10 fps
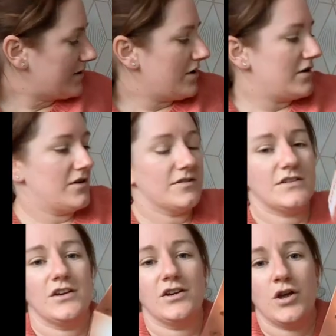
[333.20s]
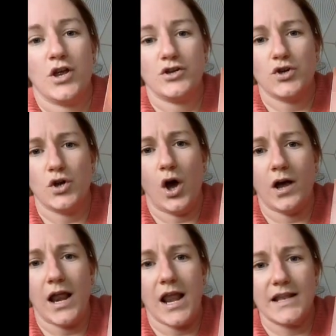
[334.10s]
I got us
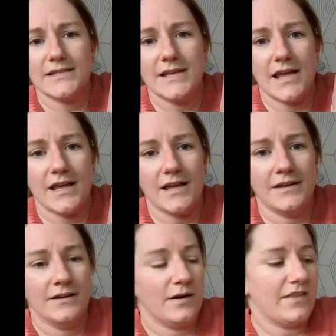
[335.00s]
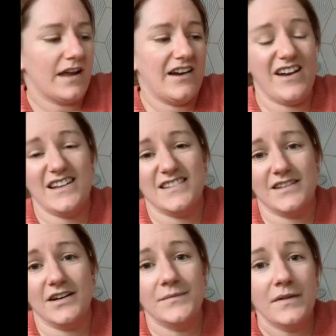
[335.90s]
chocolate. They are 80,
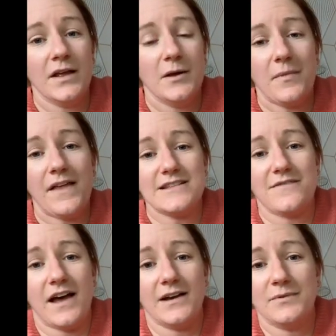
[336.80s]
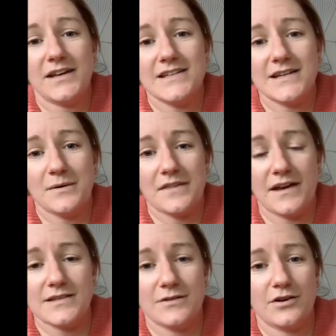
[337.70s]
though. But that's fine. We can deal with
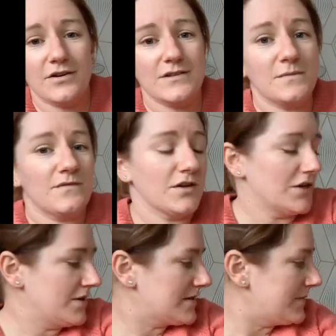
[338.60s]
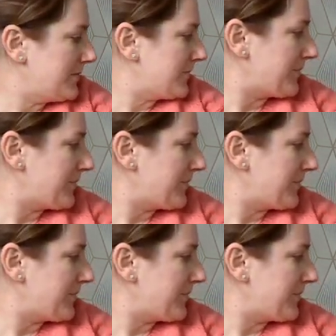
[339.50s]
that. So, I got us some of those.